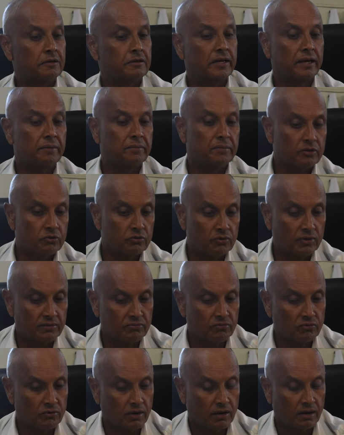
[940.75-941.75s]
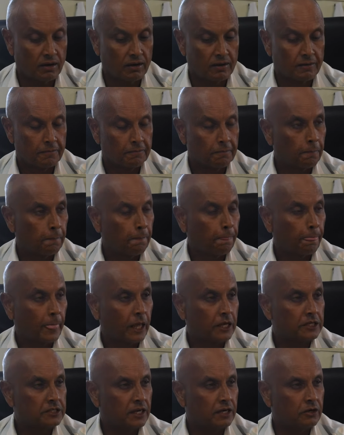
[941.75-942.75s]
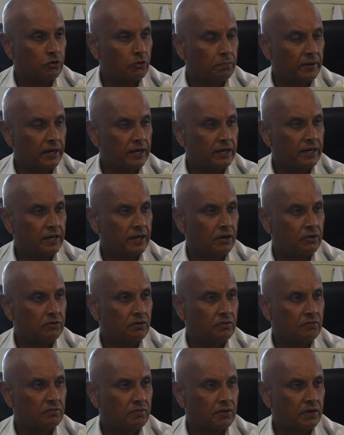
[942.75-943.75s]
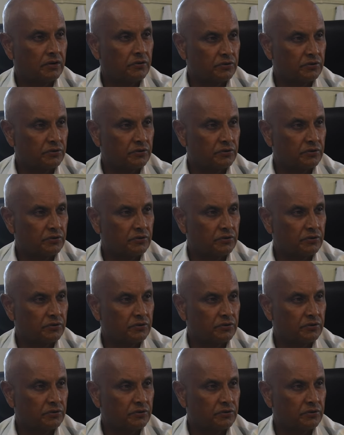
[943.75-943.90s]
came into Lebuka. He started operating out of.